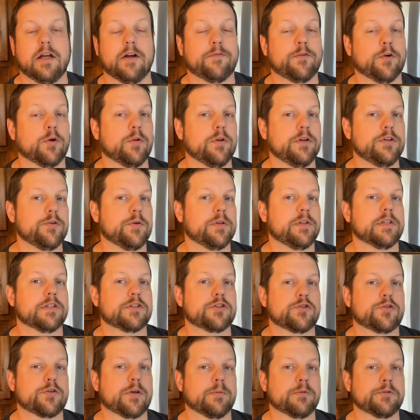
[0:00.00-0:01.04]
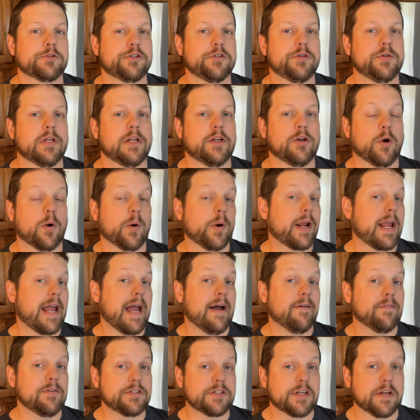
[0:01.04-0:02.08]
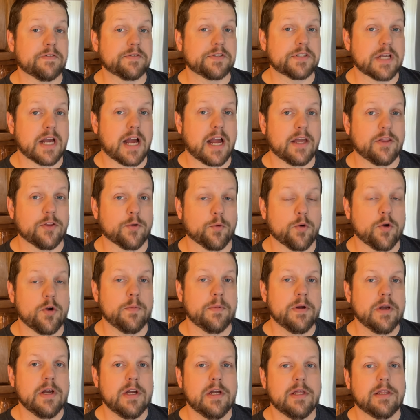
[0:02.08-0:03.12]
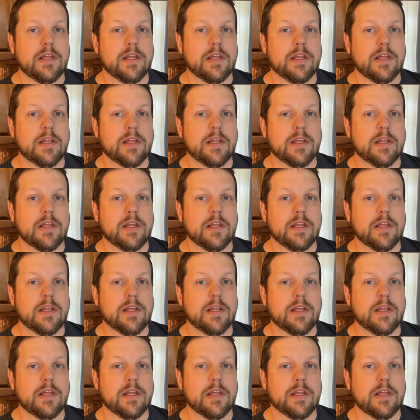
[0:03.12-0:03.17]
if you're only doing this to troubleshoot and you already have a GFCI in the room,